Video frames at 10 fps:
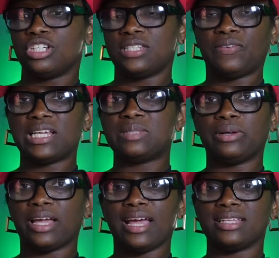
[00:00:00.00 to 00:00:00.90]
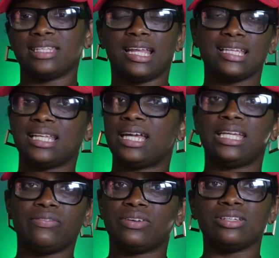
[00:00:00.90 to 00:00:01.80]
just Facebook ads, and that's not
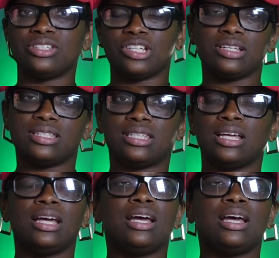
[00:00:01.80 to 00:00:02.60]
even just